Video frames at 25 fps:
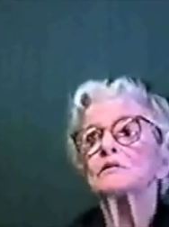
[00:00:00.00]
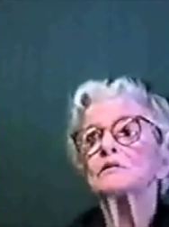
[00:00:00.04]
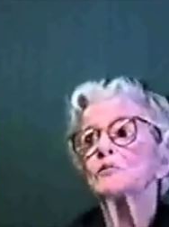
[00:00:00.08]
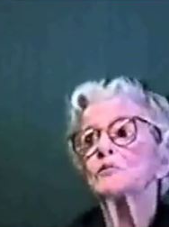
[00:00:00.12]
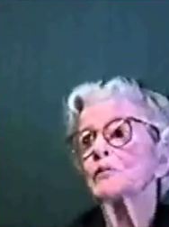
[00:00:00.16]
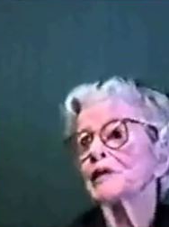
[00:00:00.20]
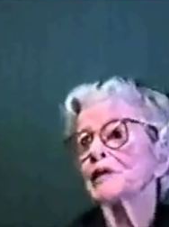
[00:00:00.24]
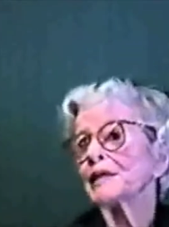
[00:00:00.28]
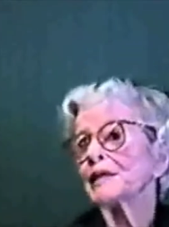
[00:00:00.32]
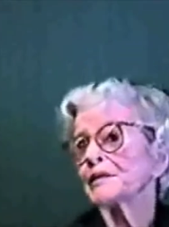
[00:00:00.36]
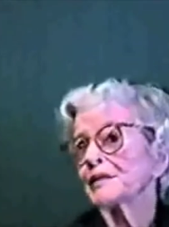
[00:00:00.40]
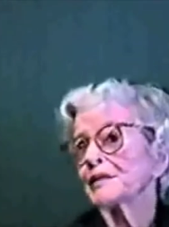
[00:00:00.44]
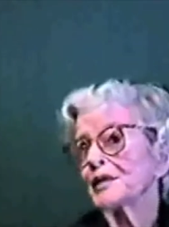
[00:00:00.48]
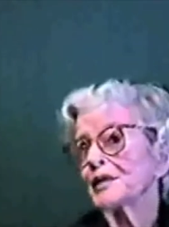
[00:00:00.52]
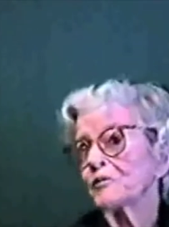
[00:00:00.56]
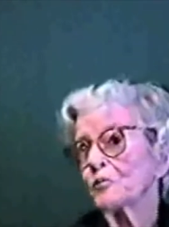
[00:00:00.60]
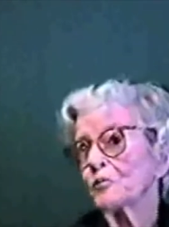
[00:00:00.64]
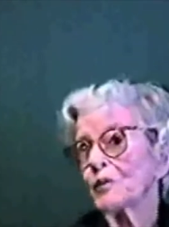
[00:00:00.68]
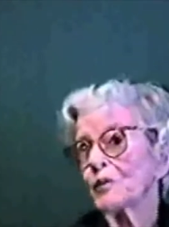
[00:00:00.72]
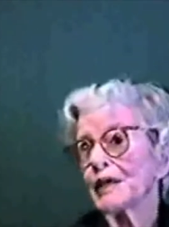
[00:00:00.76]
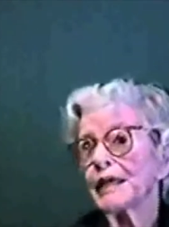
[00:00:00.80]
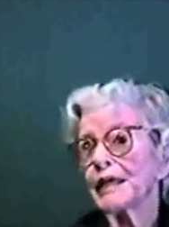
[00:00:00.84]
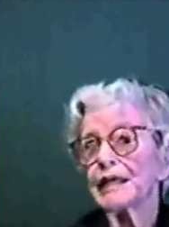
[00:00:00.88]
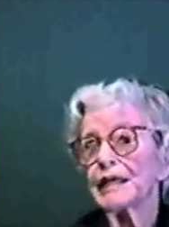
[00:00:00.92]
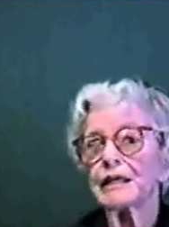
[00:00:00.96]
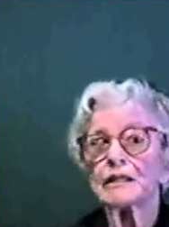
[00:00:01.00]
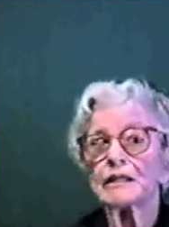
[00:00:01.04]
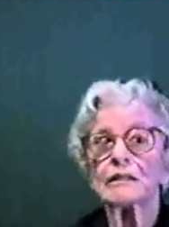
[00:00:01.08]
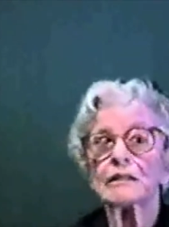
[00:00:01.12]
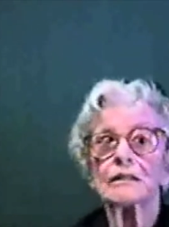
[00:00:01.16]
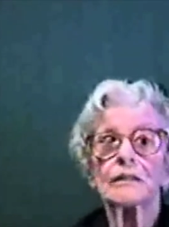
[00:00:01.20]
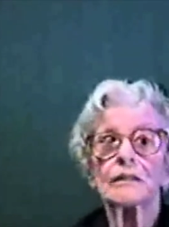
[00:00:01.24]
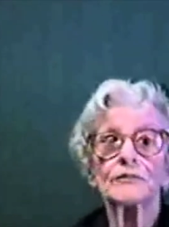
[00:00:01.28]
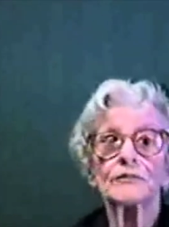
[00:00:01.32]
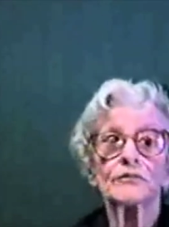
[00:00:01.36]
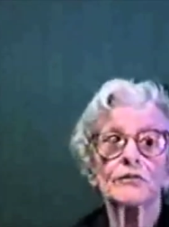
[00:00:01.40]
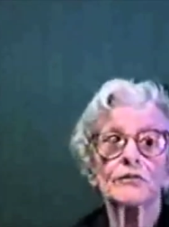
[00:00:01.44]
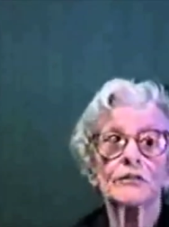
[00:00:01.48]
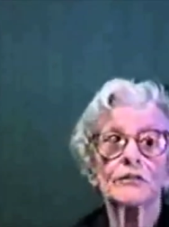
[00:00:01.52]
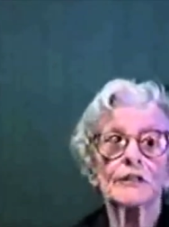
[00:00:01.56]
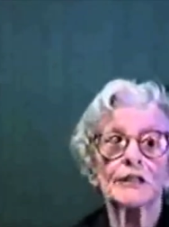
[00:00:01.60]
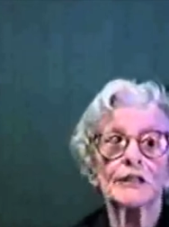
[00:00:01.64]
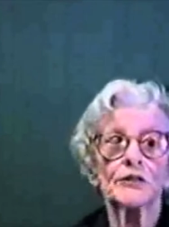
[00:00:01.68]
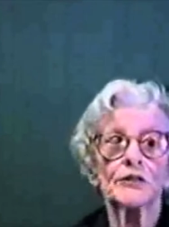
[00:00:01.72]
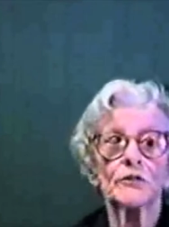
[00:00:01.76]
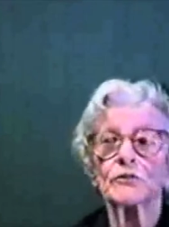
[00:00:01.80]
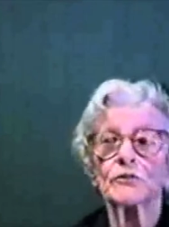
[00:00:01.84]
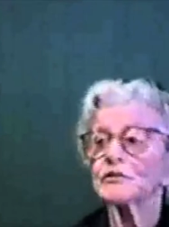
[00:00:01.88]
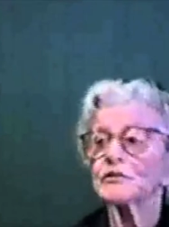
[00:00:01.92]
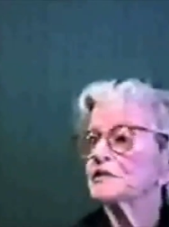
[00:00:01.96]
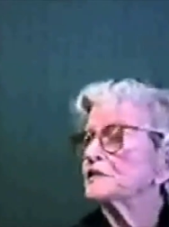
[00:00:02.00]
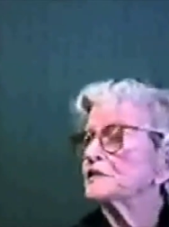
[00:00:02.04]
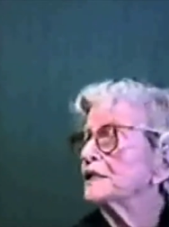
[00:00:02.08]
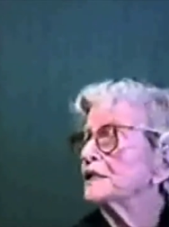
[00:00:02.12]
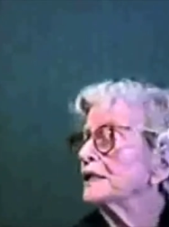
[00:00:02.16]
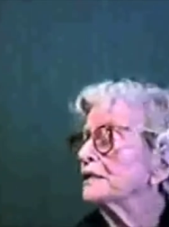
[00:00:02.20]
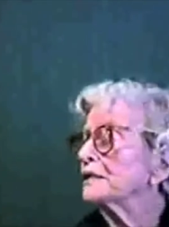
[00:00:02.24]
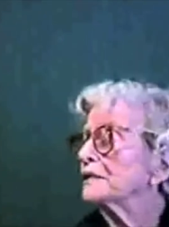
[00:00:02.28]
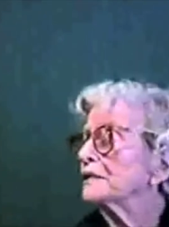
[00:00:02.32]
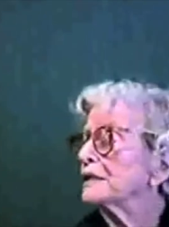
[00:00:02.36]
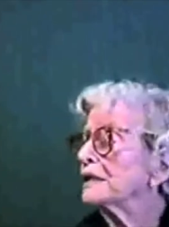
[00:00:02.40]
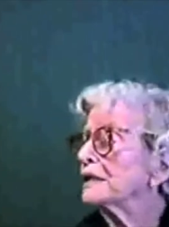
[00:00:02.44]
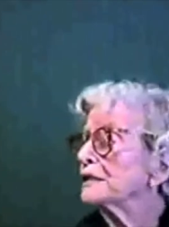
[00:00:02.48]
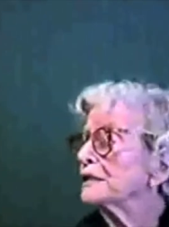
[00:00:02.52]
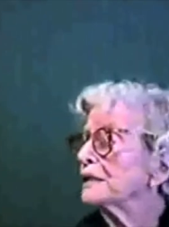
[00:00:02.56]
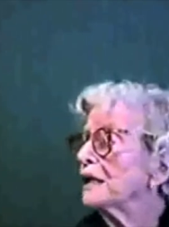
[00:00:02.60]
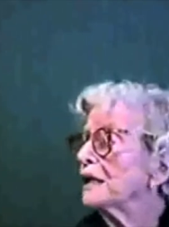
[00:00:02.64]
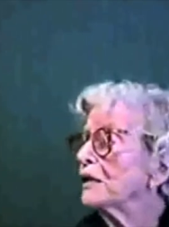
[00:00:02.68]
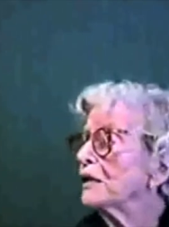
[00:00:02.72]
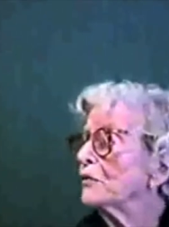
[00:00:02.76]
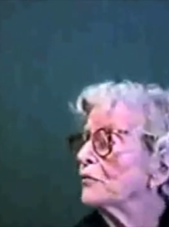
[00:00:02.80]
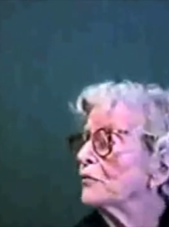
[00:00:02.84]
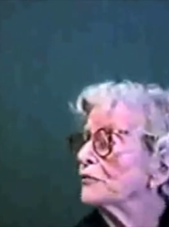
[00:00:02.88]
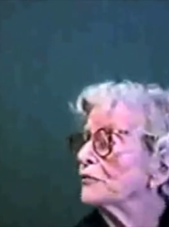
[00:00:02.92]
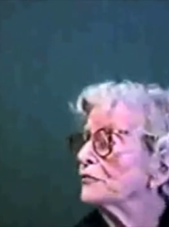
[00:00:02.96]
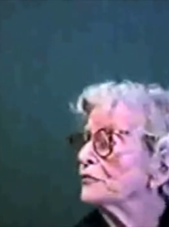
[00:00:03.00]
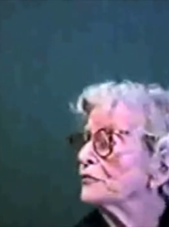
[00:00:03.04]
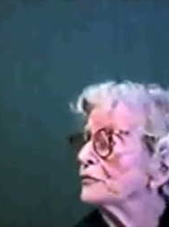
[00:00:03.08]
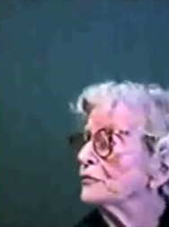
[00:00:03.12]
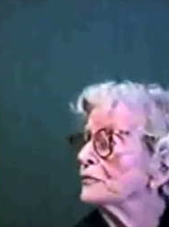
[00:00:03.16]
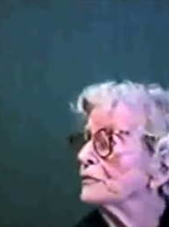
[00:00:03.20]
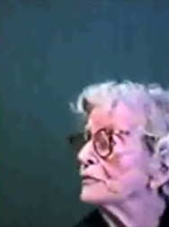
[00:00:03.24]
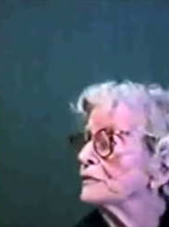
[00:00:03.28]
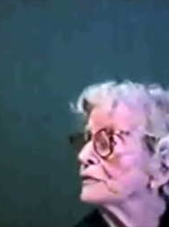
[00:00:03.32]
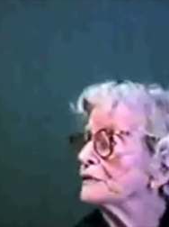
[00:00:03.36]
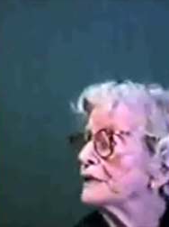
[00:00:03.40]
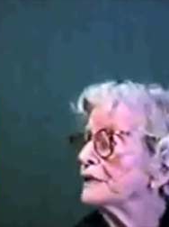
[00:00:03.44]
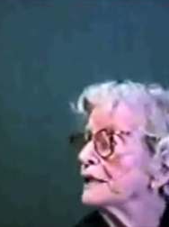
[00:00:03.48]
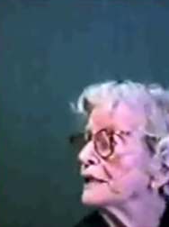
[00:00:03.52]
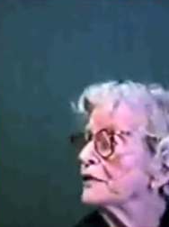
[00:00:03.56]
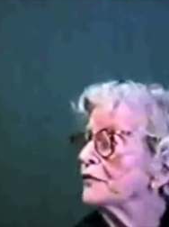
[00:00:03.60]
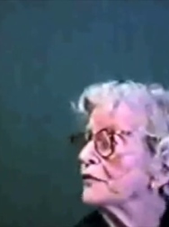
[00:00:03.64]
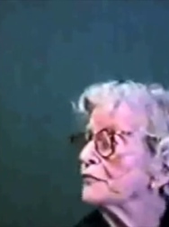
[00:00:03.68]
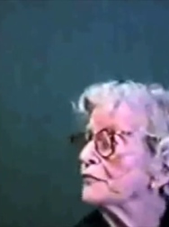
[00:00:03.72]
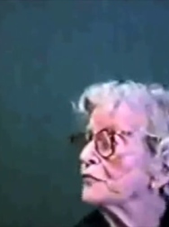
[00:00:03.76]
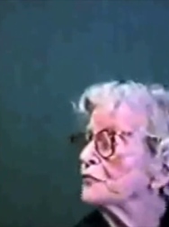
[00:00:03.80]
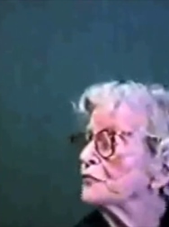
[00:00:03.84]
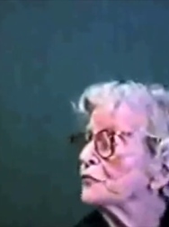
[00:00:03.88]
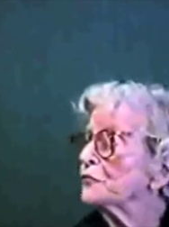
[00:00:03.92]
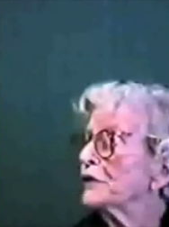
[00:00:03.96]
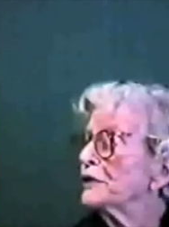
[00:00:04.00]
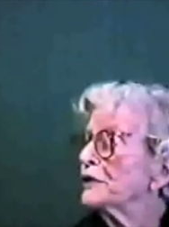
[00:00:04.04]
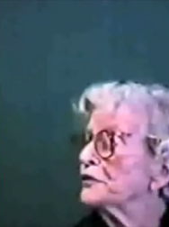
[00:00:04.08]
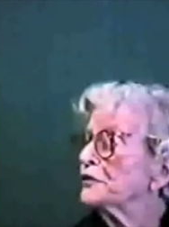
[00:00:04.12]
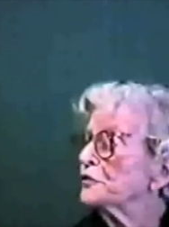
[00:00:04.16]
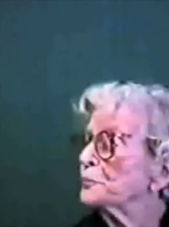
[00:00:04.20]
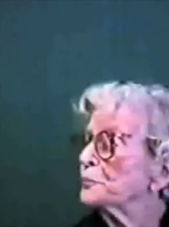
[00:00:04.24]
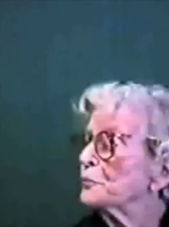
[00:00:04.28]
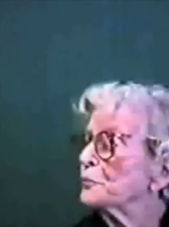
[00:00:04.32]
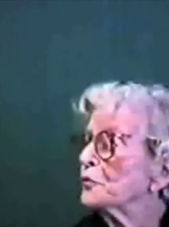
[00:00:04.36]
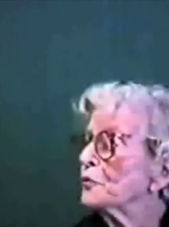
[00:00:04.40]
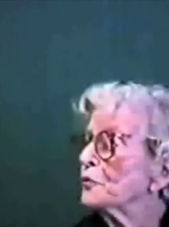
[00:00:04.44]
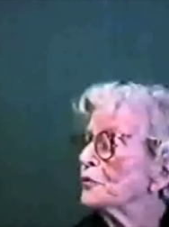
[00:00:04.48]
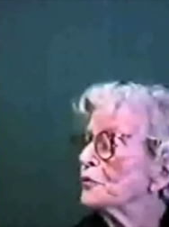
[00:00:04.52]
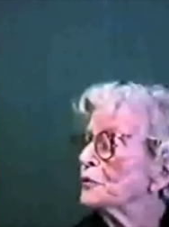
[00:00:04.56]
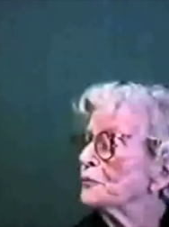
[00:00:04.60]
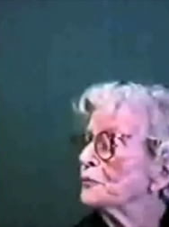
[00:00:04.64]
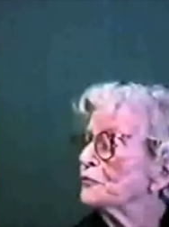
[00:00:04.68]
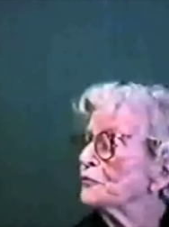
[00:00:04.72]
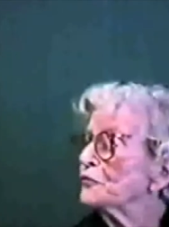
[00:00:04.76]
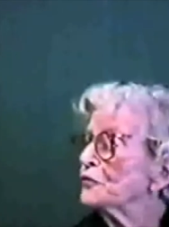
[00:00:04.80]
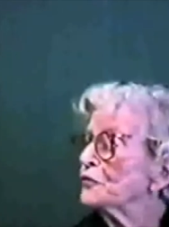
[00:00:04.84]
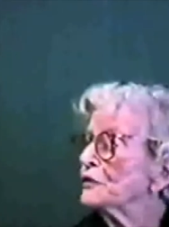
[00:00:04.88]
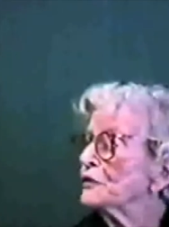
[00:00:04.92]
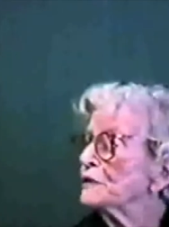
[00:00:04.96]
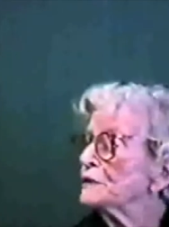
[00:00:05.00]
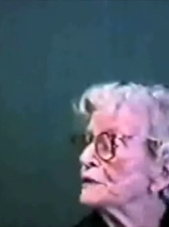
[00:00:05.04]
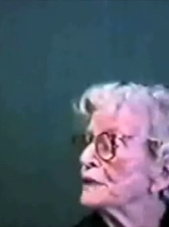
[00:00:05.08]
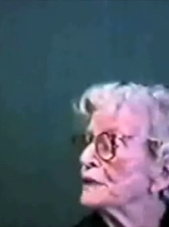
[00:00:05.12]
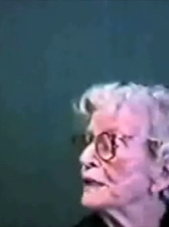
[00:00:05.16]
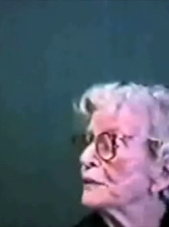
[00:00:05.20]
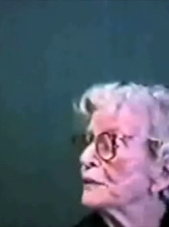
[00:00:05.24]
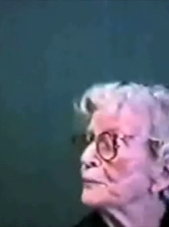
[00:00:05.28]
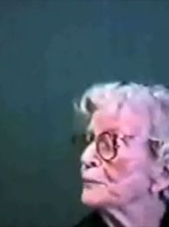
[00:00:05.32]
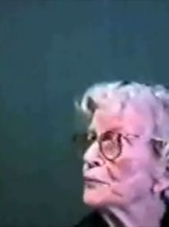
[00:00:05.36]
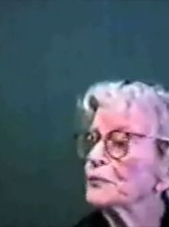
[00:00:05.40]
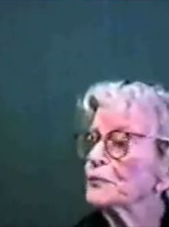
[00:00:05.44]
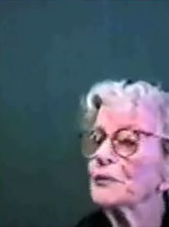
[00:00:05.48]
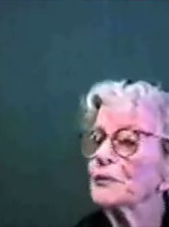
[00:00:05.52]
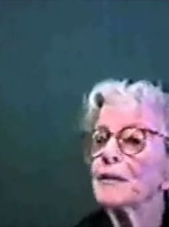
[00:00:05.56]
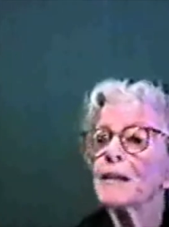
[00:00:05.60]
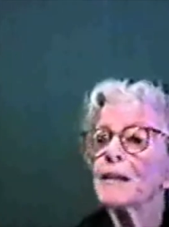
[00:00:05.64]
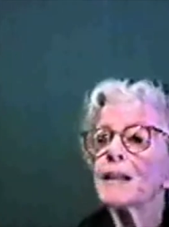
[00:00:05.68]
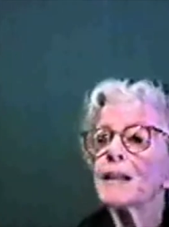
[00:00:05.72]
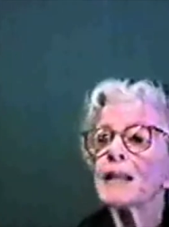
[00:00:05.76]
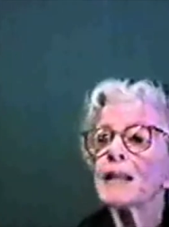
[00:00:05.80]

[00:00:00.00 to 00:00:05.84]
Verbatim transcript: the way they were, I certainly don't say they are now, if you think of the French program, for example,